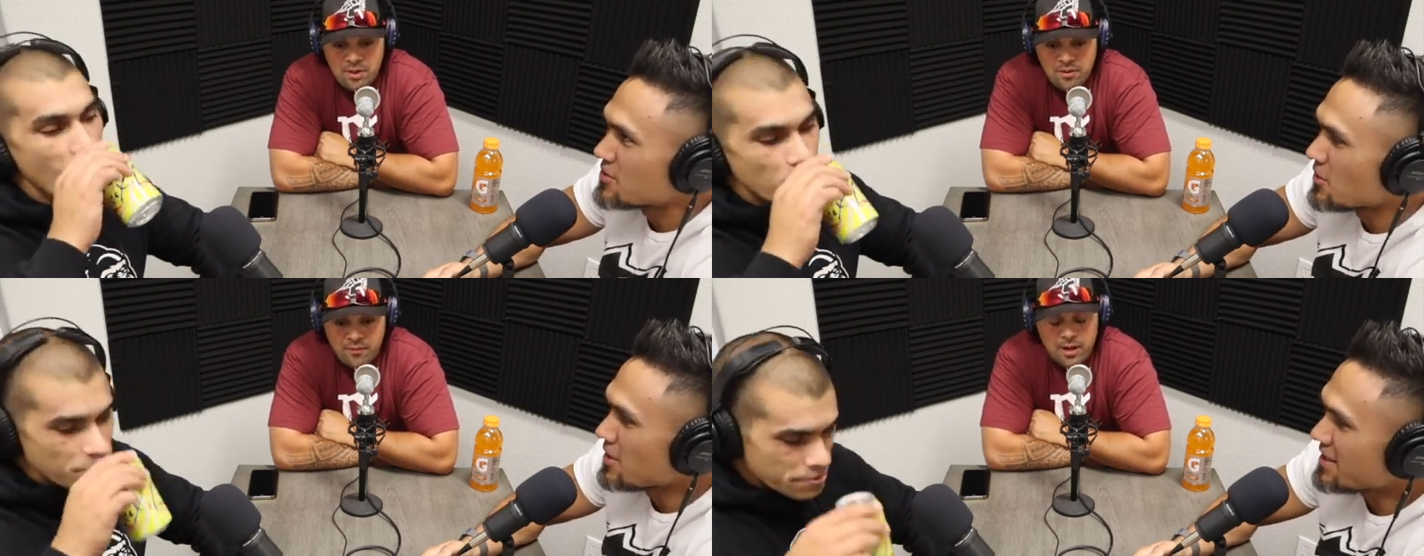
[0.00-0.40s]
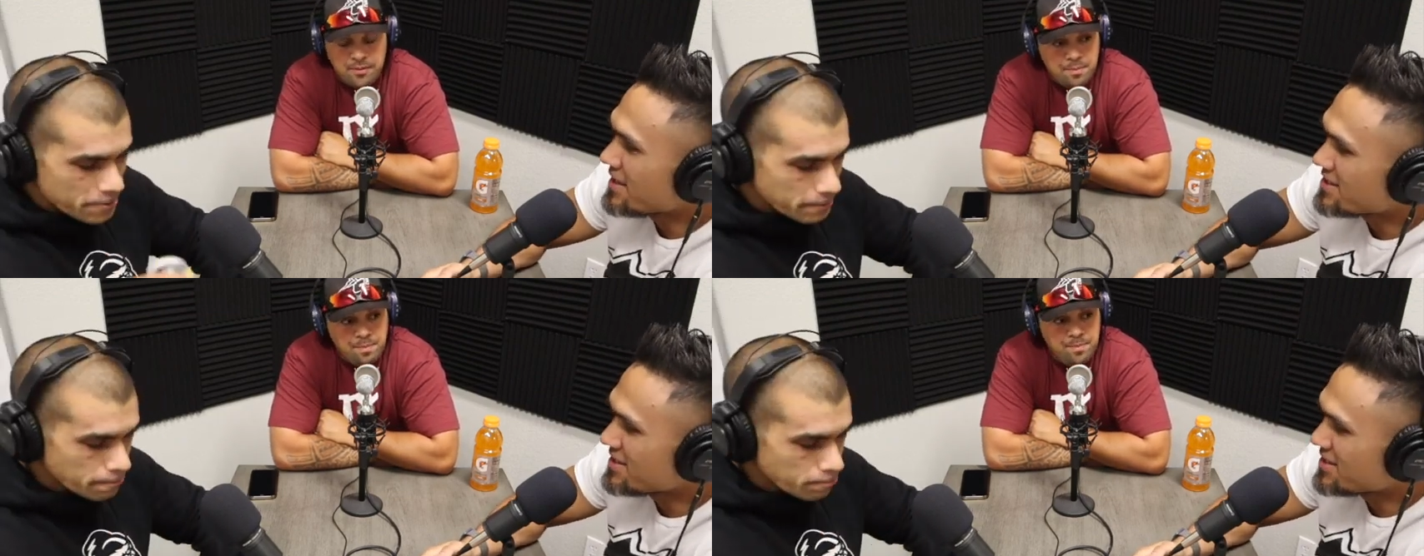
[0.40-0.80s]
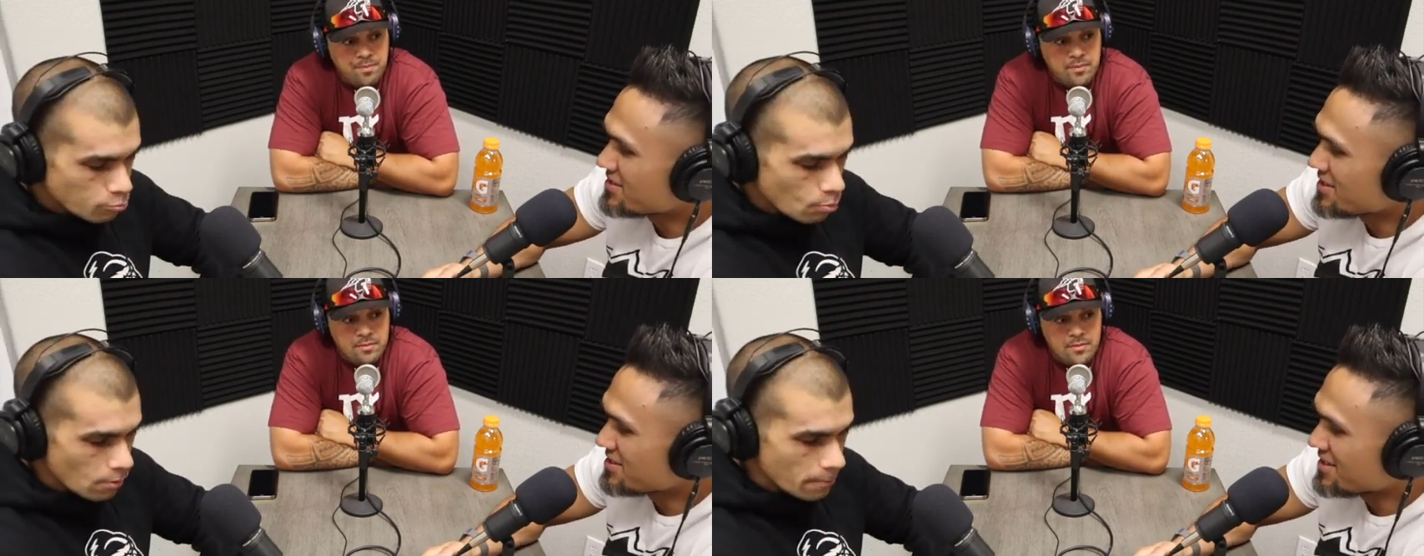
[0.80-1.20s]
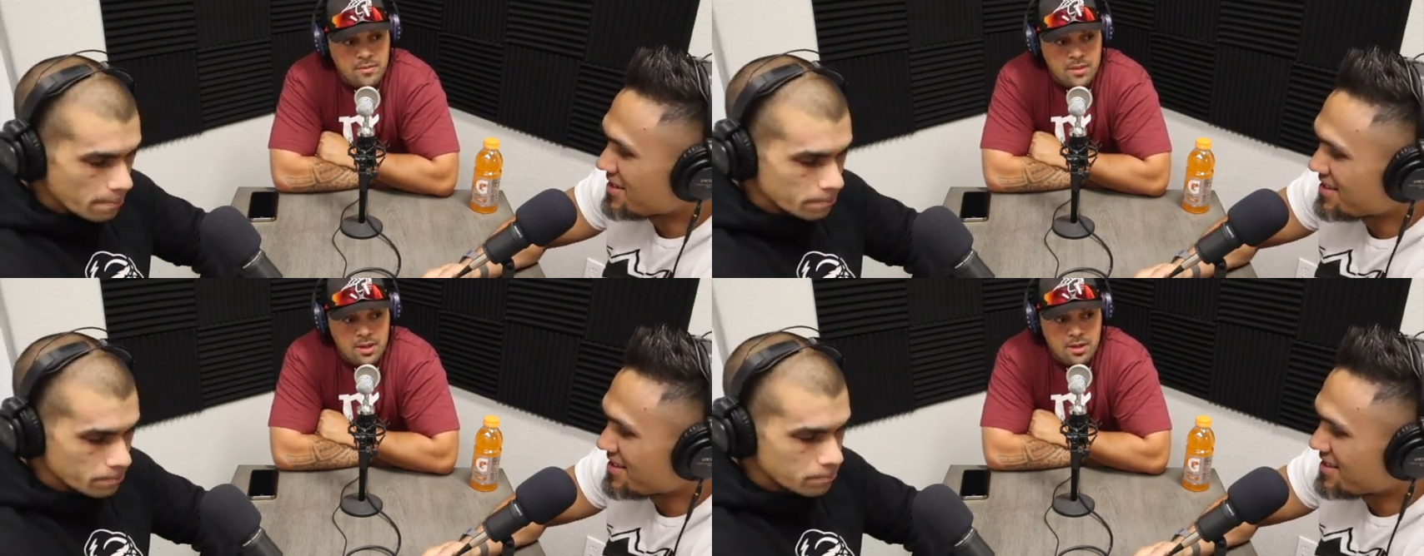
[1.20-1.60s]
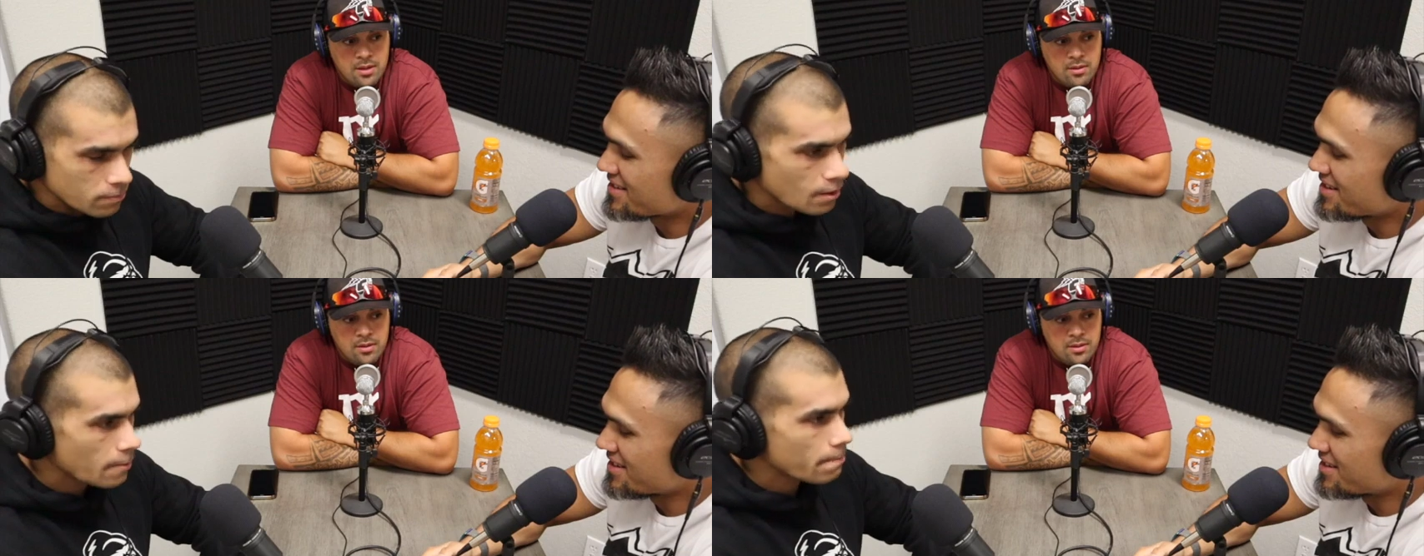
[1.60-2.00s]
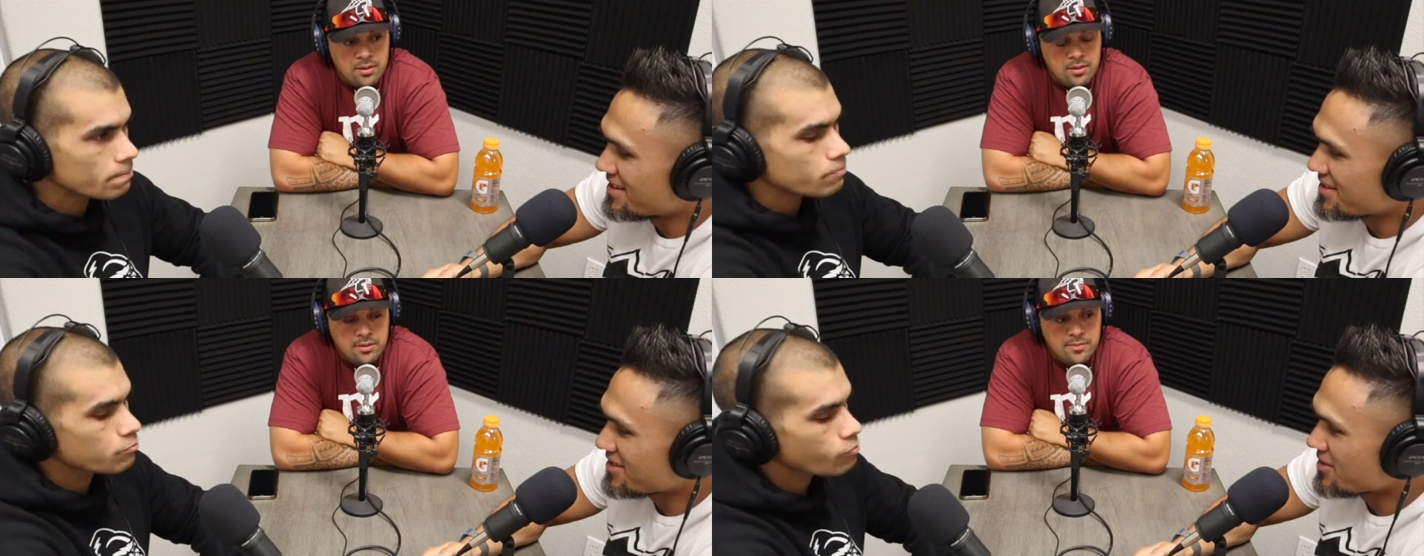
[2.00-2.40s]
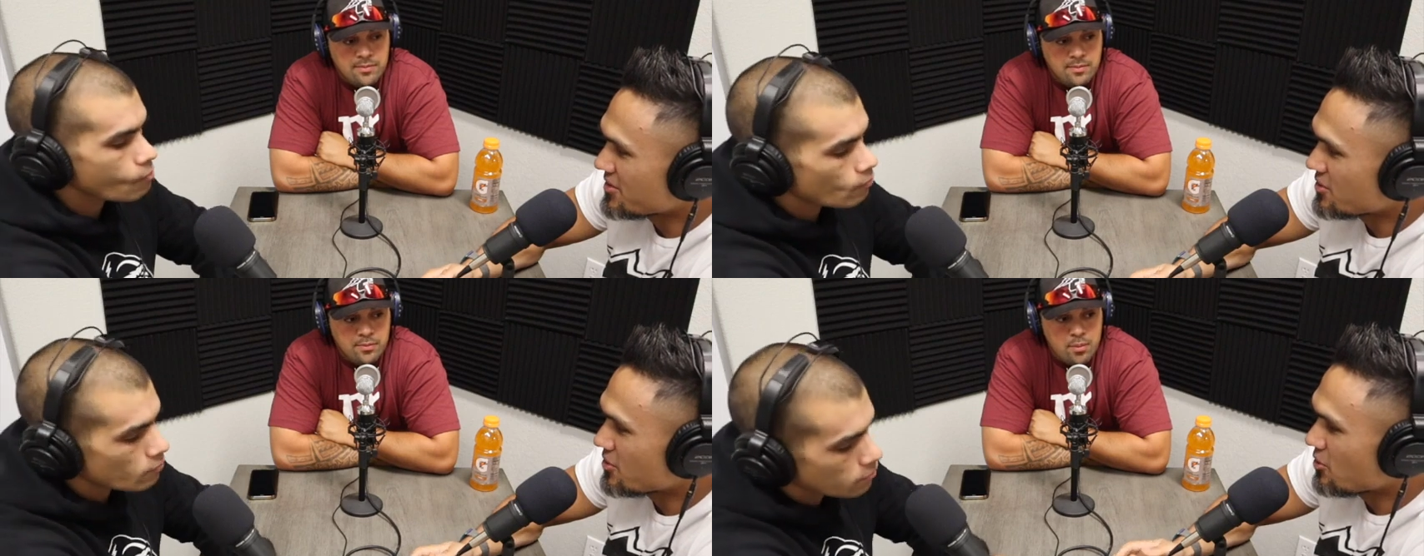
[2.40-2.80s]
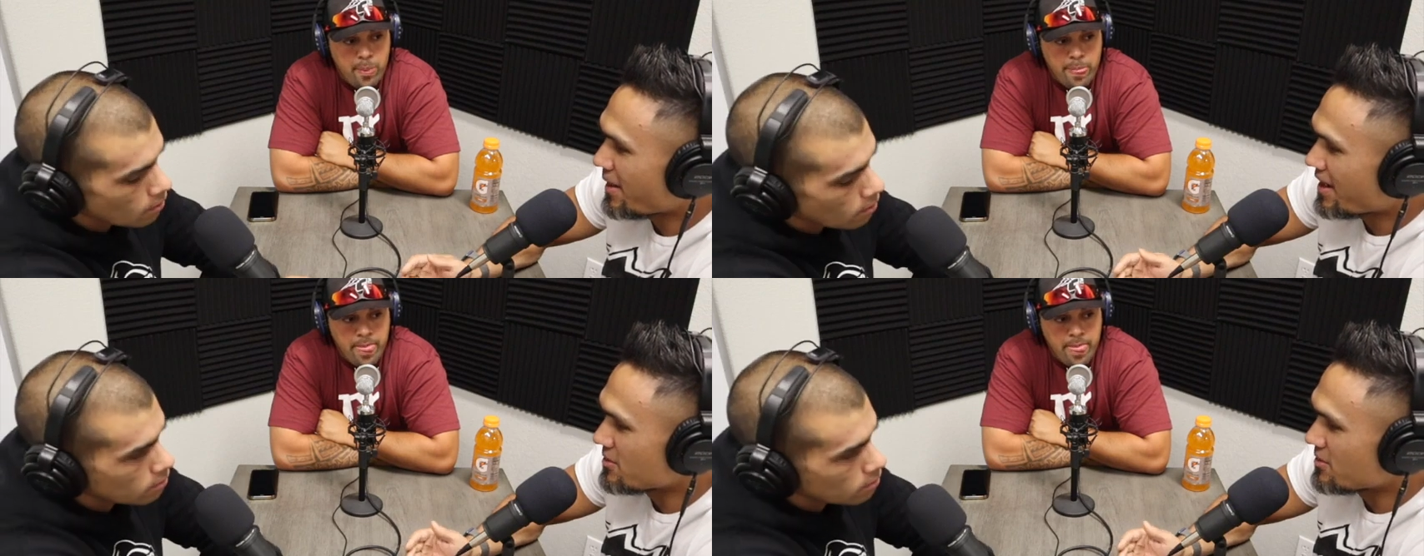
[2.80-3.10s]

Speaker 1: so let, us let's let's uh, uh go back.